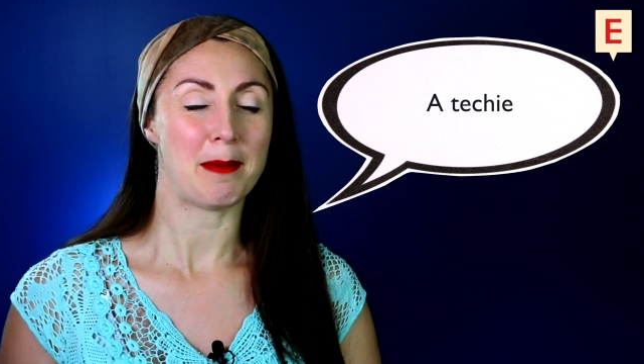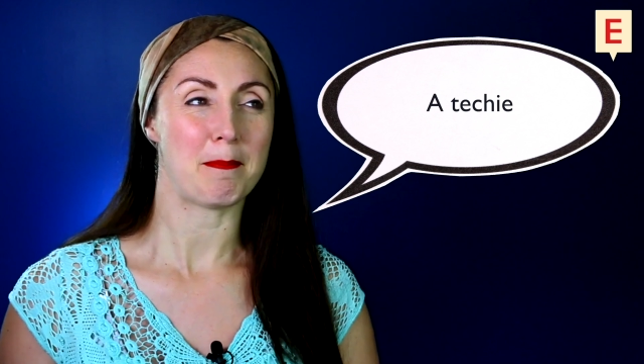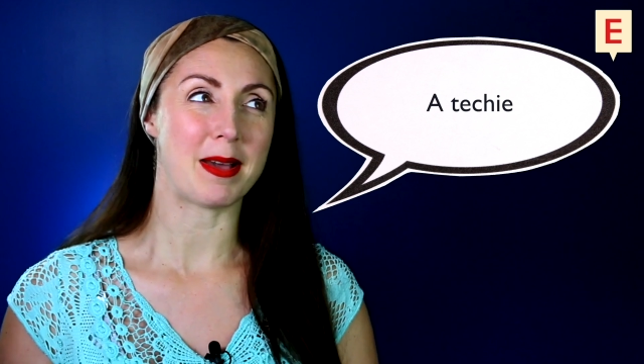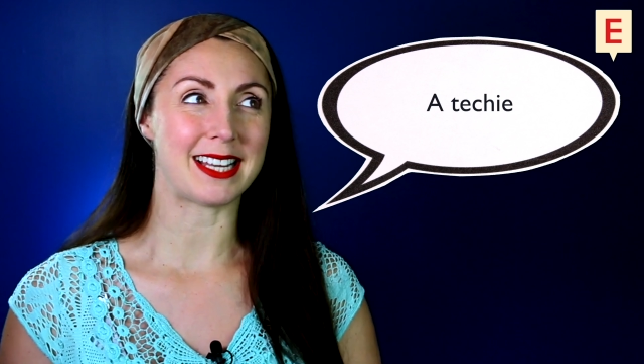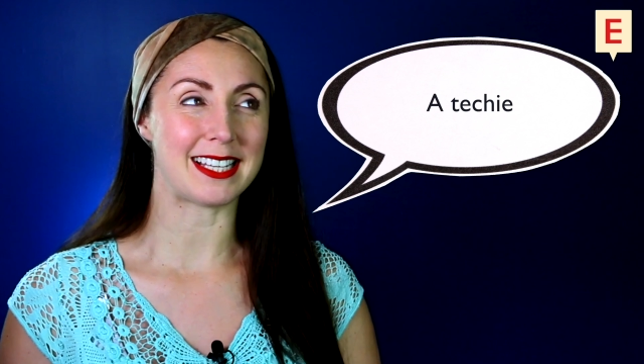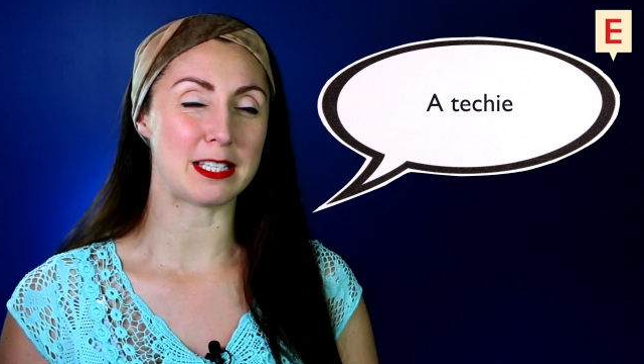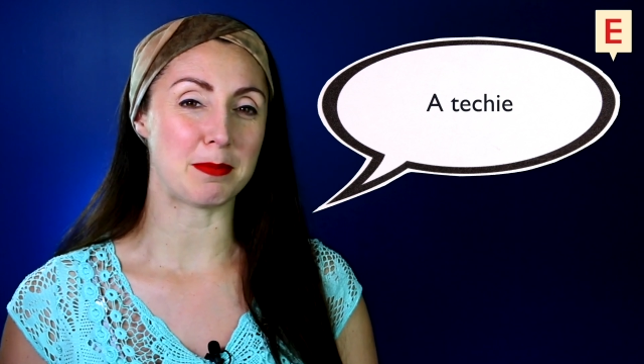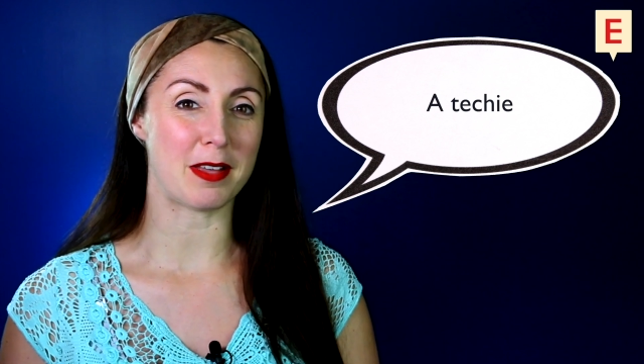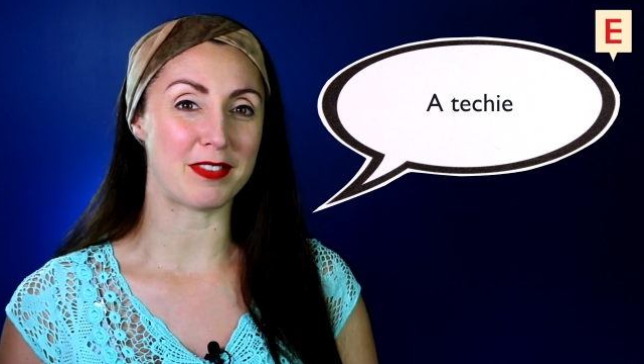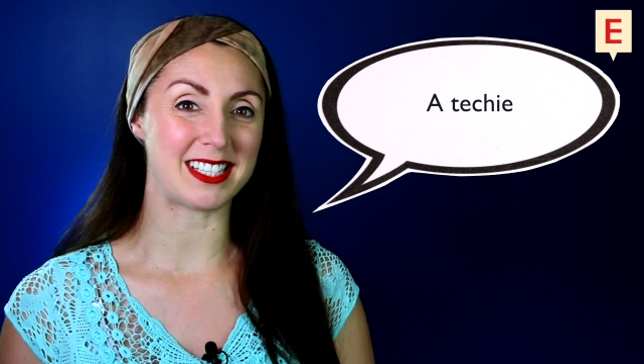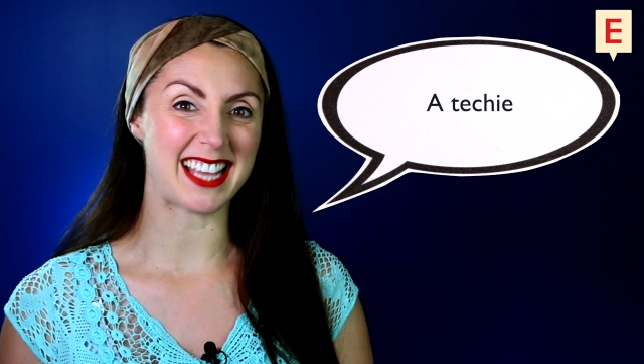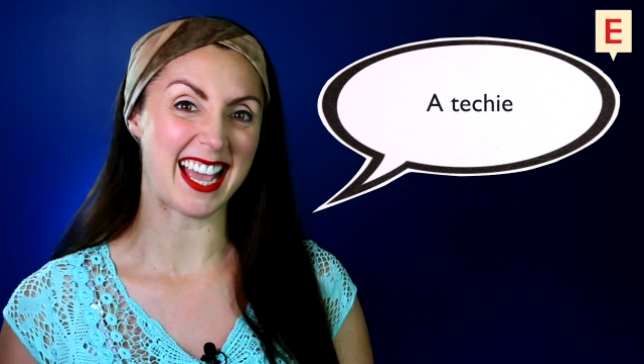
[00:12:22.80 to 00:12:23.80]
My dad's a bit
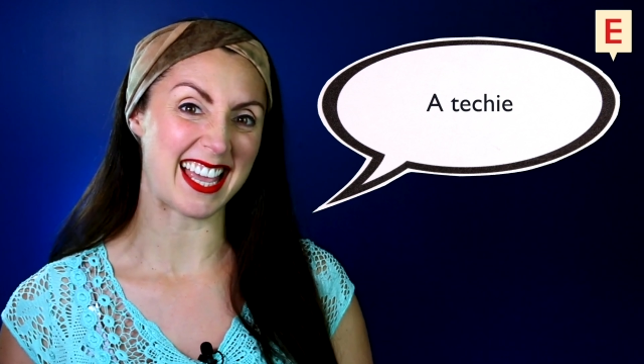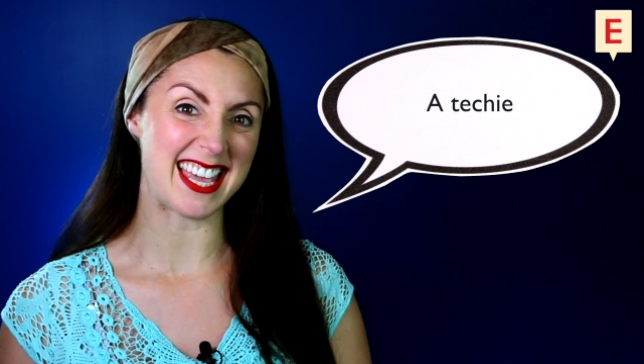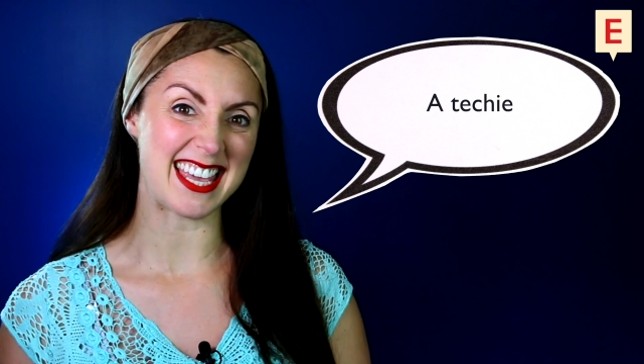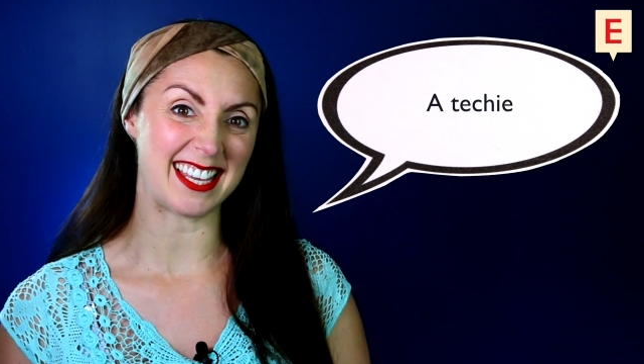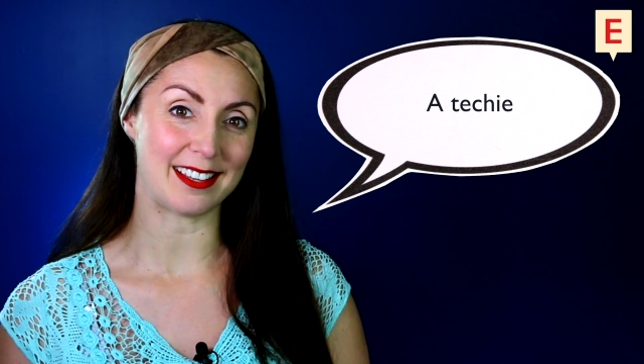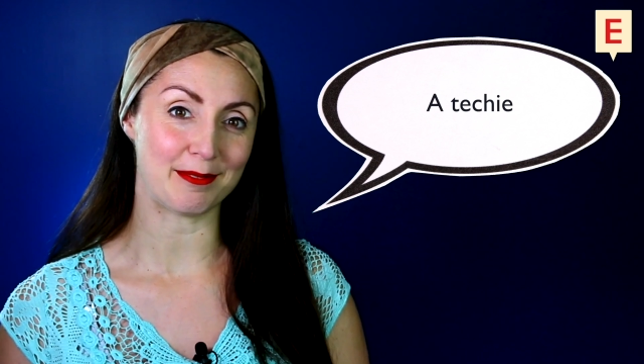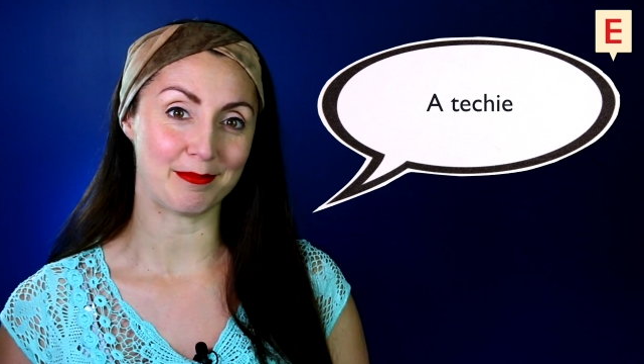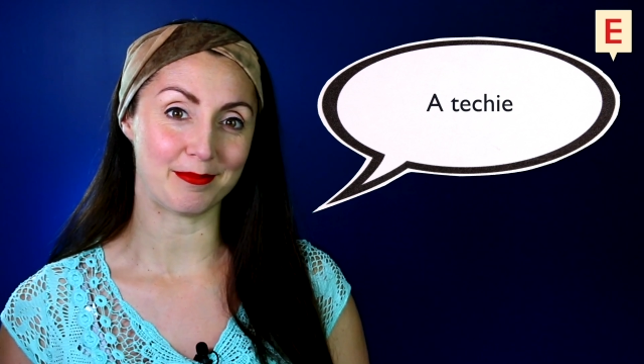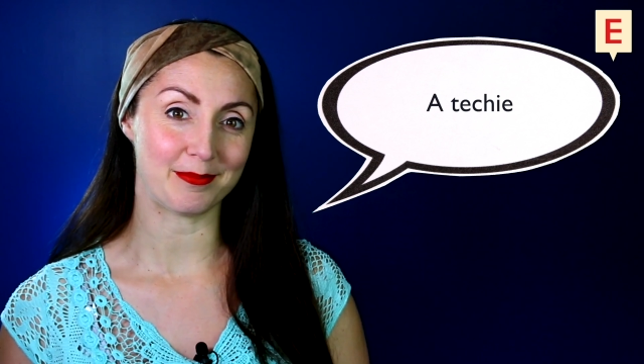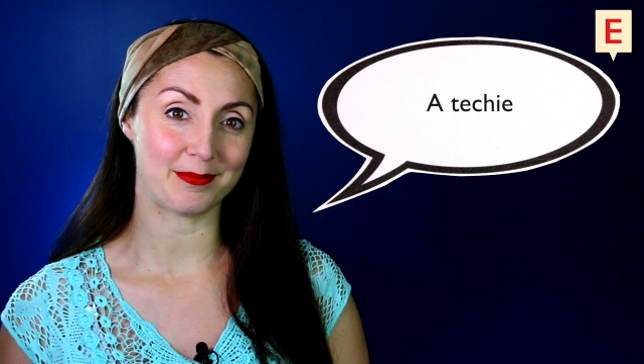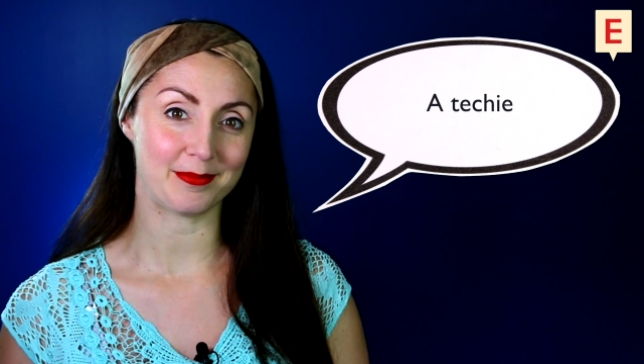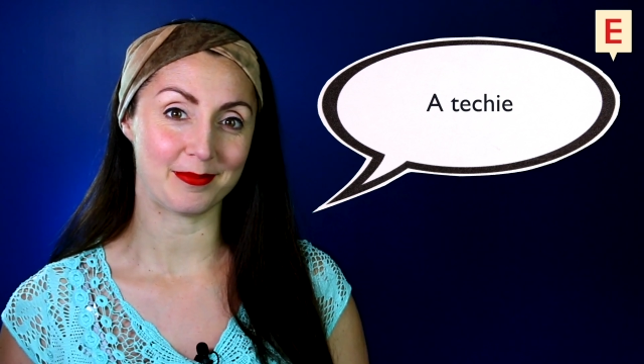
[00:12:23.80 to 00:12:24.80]
of a techie.
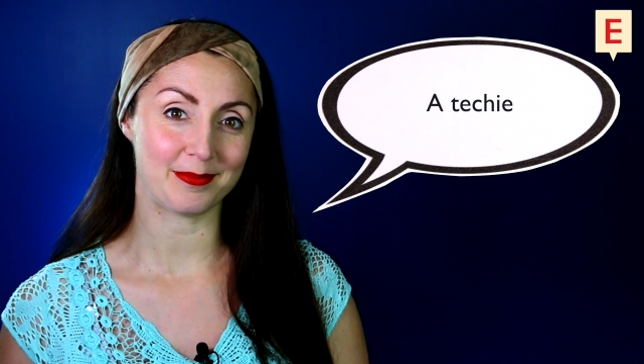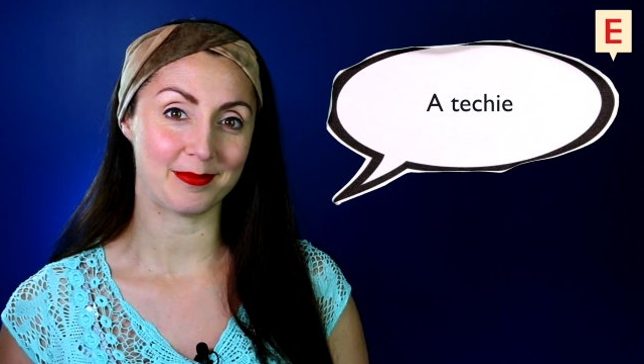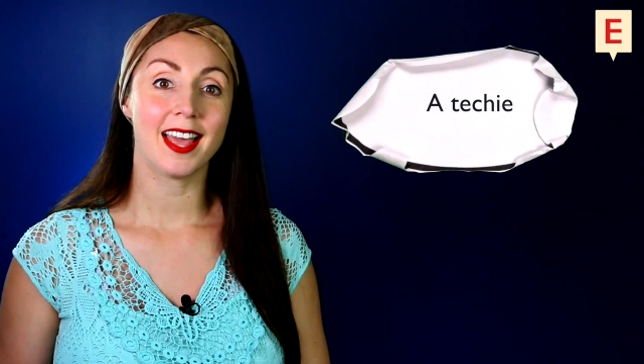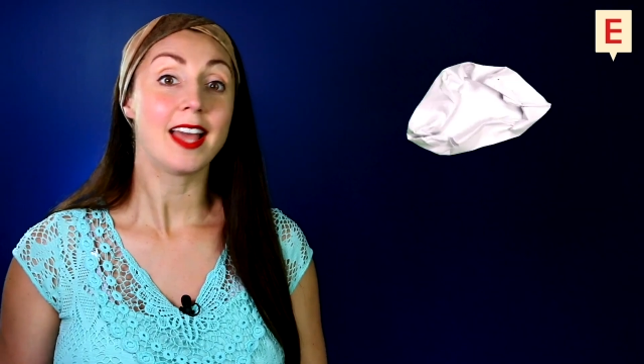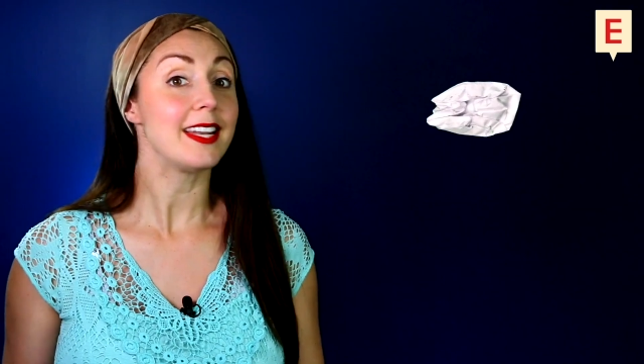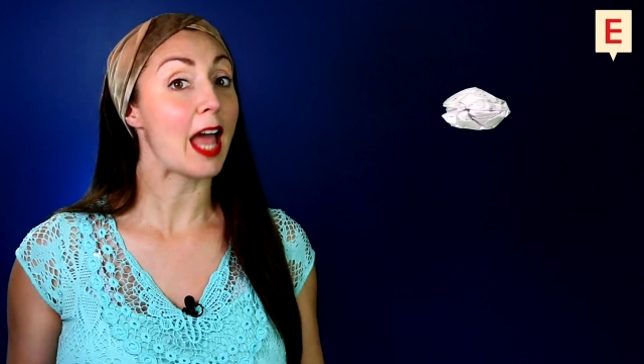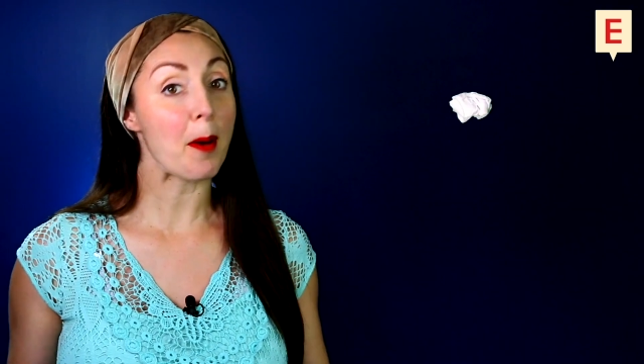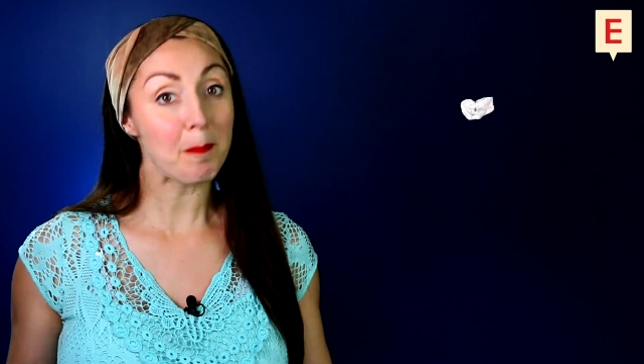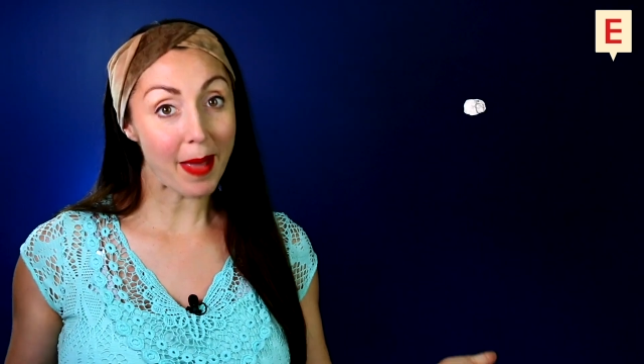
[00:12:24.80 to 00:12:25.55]
Now,